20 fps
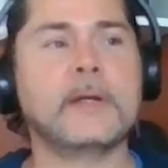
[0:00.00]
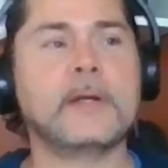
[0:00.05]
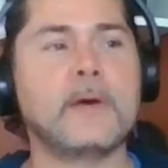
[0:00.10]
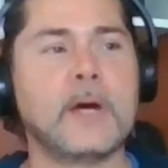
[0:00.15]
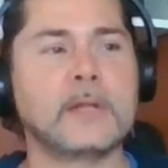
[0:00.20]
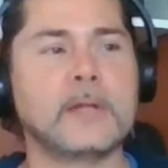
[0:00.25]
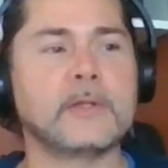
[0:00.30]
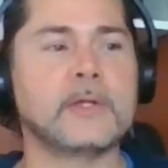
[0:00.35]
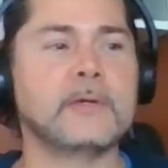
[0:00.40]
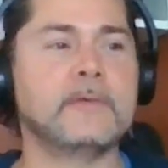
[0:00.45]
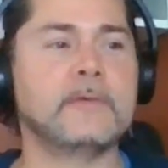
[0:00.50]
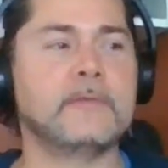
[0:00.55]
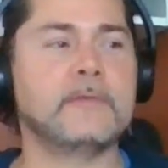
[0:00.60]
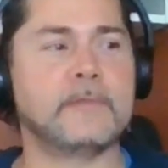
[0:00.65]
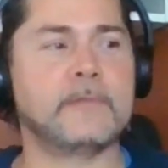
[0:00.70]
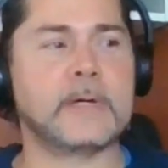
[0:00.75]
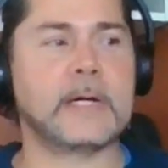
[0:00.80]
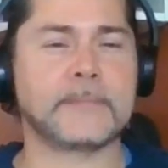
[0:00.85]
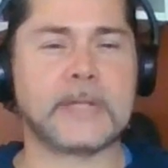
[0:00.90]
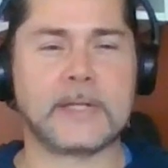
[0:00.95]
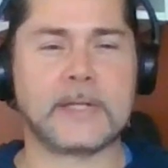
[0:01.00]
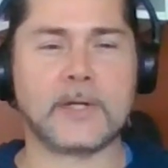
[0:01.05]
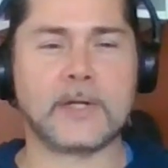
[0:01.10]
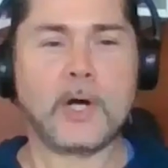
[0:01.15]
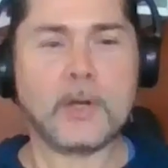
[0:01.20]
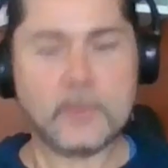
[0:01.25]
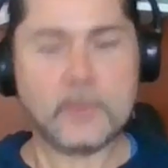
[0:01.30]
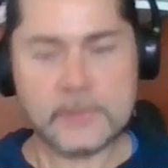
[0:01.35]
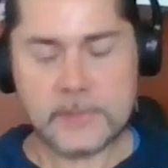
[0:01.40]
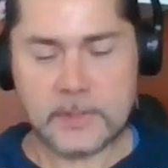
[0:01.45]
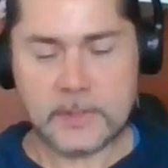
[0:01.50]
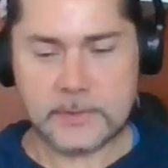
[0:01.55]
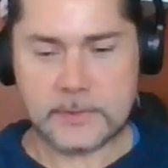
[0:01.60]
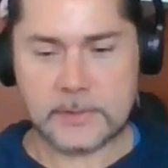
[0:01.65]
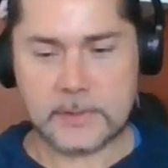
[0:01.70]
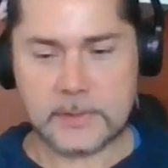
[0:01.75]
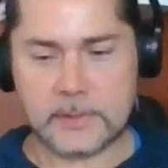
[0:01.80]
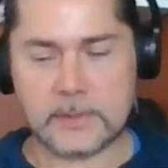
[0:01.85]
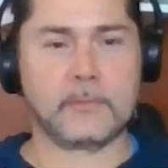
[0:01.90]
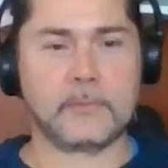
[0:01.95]
now, I live in
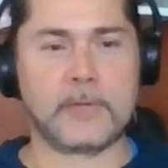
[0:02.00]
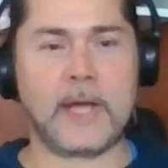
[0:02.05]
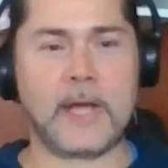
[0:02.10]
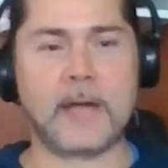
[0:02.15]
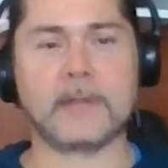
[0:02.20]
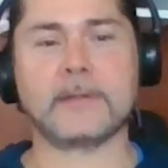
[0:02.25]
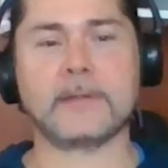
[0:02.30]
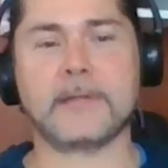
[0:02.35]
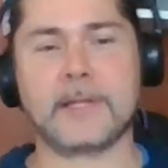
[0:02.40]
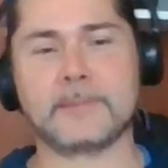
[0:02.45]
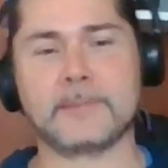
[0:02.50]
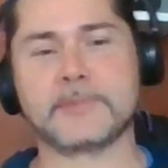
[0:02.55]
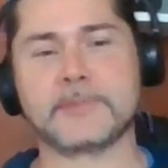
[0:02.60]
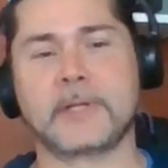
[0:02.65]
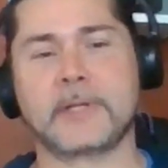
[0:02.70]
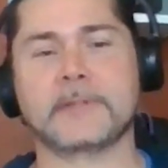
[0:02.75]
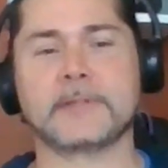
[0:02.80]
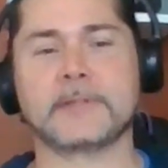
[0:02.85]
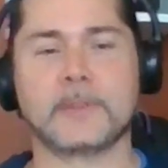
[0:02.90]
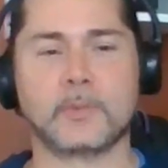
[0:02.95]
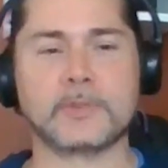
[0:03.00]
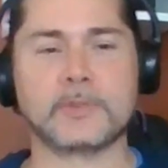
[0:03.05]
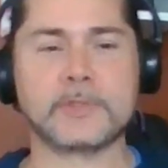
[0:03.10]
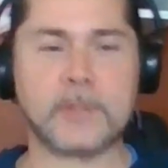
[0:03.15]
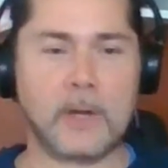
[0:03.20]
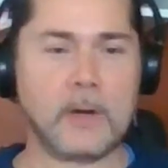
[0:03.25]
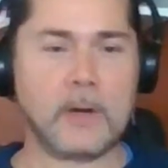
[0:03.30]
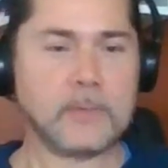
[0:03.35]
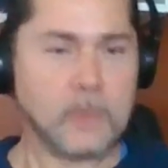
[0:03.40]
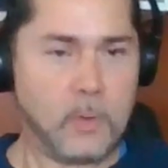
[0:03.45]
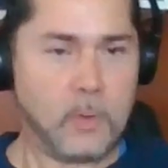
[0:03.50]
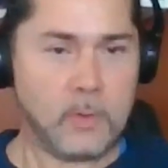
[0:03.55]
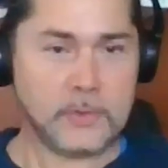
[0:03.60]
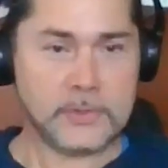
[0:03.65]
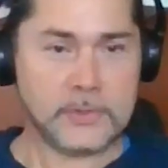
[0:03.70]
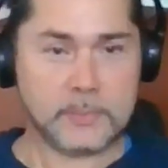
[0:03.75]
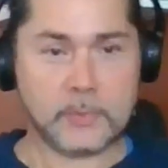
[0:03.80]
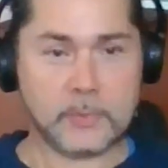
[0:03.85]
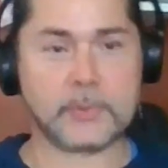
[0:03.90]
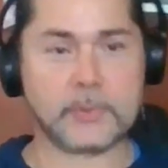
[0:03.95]
Akwesasne. We had a name change. It was called
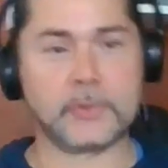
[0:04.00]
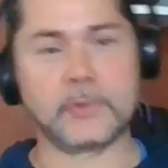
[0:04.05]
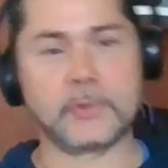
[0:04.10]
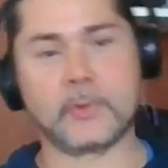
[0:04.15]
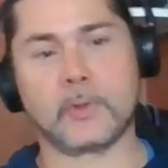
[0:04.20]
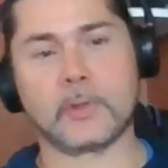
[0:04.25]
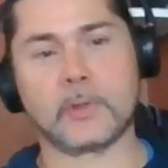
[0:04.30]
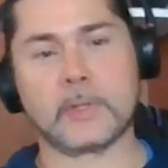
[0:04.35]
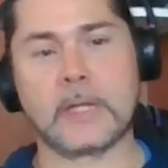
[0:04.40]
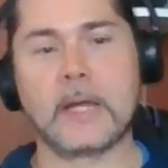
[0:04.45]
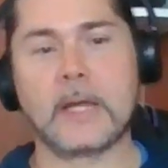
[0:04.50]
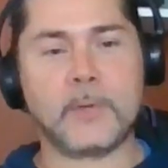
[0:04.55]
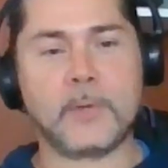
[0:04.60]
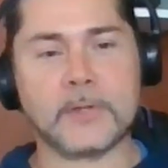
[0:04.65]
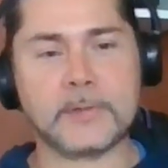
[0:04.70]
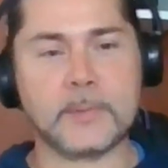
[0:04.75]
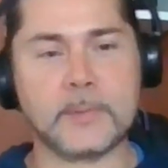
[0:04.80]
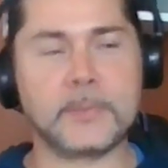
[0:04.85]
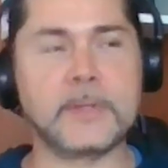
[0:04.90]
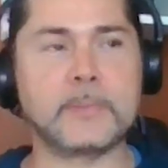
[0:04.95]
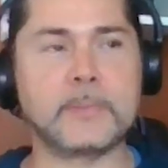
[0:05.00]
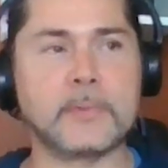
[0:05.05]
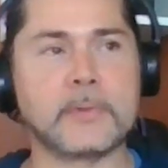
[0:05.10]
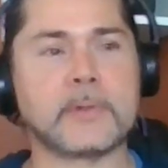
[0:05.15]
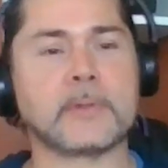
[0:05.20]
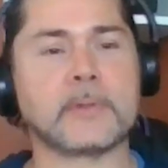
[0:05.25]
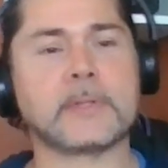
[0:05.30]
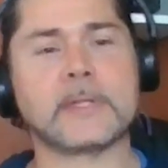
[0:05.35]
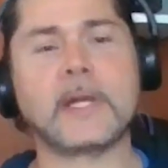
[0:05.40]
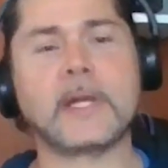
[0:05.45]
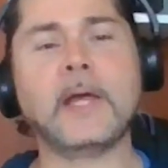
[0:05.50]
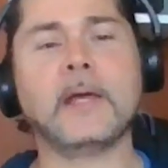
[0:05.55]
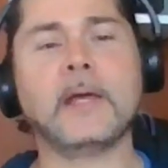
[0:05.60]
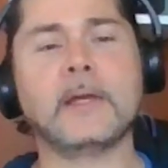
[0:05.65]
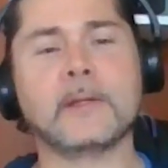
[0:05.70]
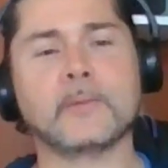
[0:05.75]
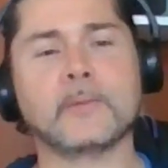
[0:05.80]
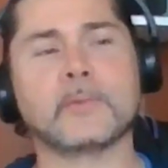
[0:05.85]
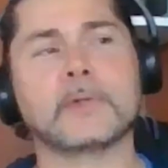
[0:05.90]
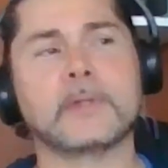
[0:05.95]
Hogansburg, New York. But the people here are like,
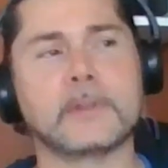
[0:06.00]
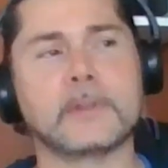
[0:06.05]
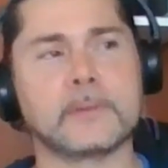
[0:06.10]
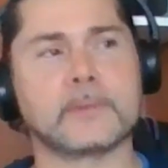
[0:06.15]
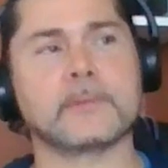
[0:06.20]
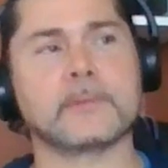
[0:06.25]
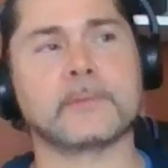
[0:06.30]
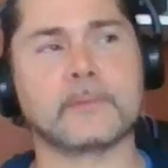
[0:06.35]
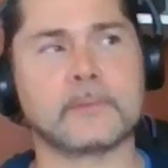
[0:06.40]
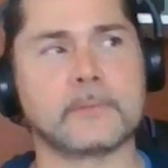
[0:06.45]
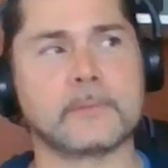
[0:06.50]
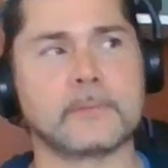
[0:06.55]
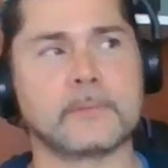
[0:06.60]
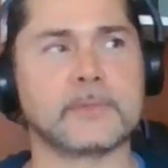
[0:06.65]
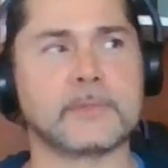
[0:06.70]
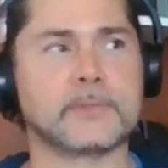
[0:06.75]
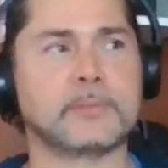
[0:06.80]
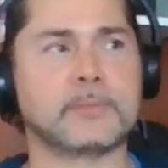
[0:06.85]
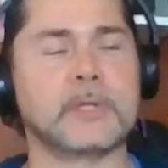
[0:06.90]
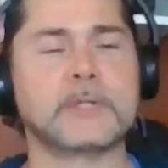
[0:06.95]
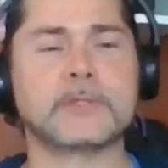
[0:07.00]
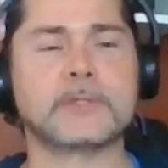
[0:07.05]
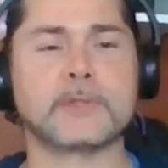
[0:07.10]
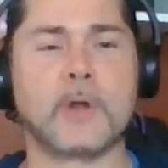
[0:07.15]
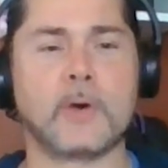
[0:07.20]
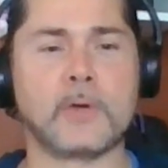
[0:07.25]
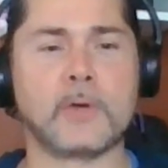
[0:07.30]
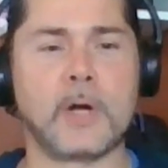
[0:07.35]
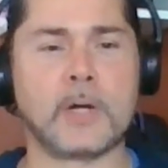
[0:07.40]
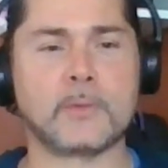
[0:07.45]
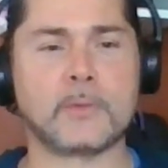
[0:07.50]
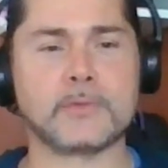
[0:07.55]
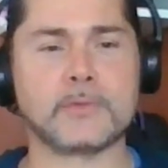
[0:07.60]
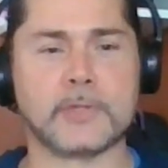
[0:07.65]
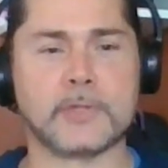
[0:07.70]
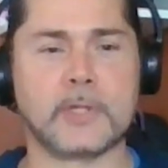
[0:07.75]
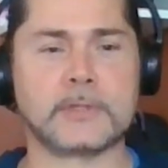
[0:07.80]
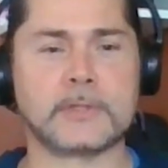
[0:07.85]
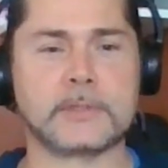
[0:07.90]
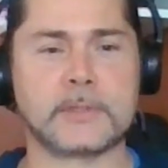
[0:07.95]
hey, this place is called
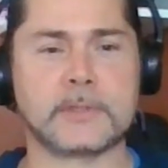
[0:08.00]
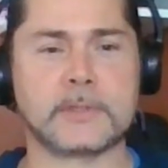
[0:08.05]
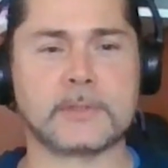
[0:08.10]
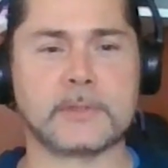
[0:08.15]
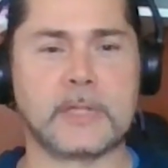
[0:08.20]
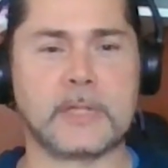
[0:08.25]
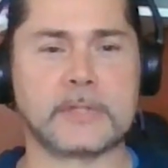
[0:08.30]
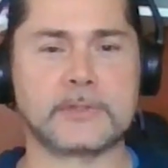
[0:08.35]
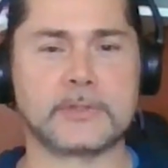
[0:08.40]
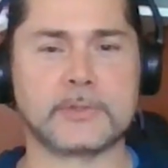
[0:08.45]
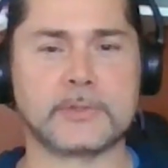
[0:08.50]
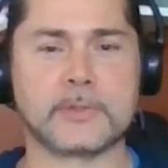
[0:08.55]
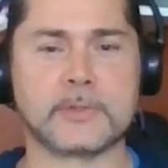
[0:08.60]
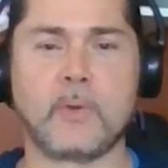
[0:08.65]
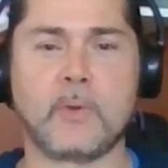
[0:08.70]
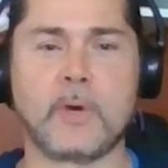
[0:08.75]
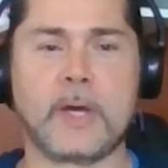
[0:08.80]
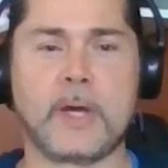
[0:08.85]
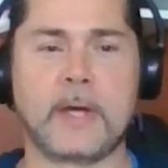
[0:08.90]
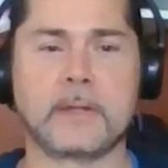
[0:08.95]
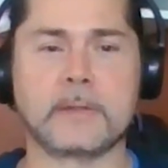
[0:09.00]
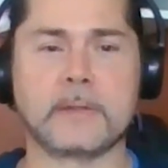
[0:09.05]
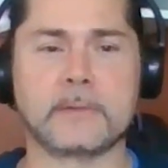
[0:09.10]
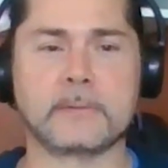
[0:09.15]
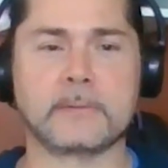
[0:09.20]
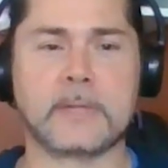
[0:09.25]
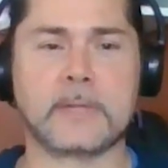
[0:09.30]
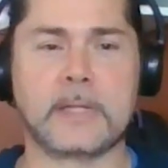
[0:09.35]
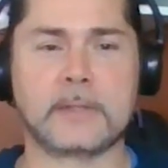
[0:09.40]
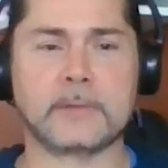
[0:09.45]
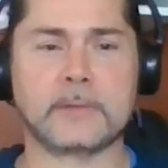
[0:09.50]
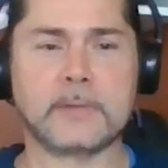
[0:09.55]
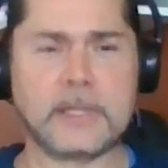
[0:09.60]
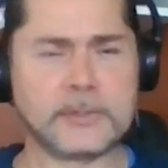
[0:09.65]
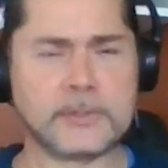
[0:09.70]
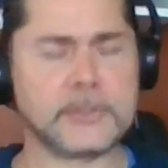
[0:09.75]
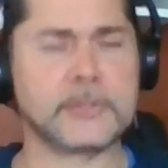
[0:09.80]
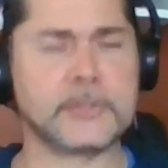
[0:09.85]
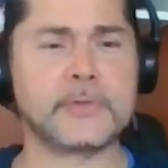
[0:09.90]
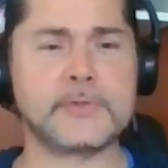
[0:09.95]
Akwesasne, so let's just go ahead and
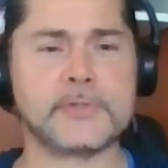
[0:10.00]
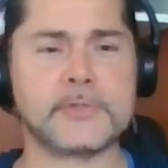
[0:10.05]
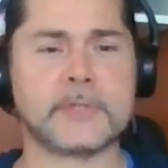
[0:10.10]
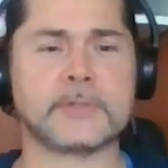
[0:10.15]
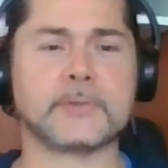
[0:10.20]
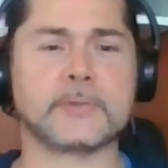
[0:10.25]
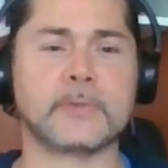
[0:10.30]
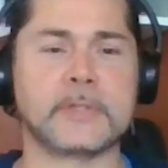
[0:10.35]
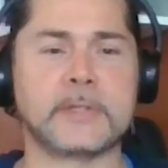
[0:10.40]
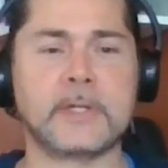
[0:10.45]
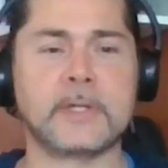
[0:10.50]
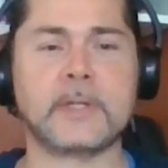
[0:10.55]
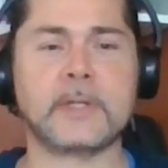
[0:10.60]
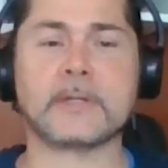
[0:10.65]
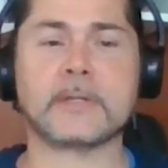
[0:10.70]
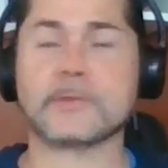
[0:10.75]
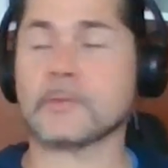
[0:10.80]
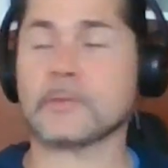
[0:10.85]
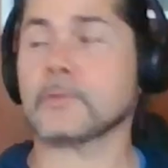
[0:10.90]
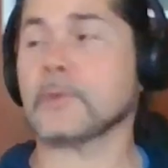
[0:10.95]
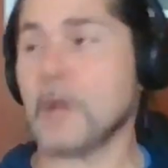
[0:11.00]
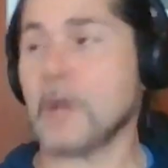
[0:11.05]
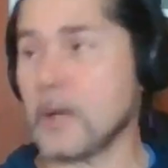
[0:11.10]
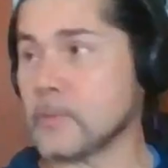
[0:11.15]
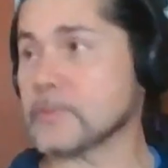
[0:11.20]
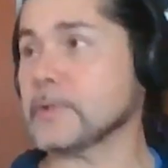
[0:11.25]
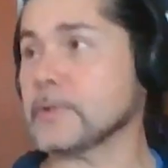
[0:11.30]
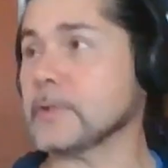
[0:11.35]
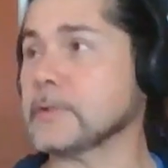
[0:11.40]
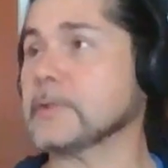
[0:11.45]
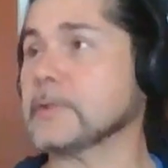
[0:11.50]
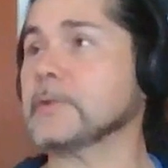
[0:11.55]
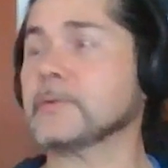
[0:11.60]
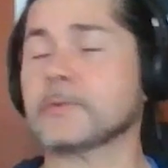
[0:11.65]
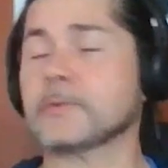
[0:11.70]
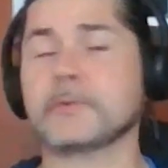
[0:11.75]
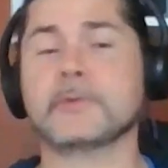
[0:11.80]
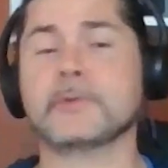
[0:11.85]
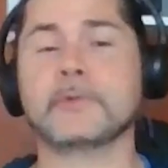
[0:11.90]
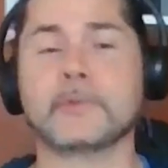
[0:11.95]
let's use it. So we did it. So with
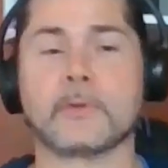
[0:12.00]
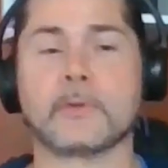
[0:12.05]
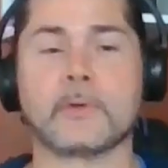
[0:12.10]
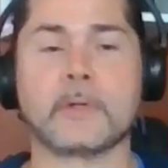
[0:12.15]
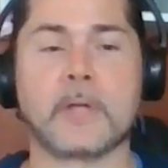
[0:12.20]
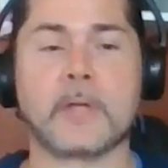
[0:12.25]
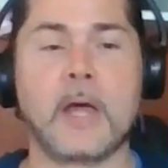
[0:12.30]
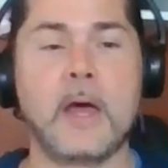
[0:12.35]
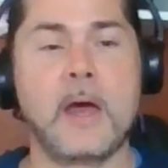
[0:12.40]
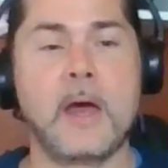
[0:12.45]
Akwesasne, New York,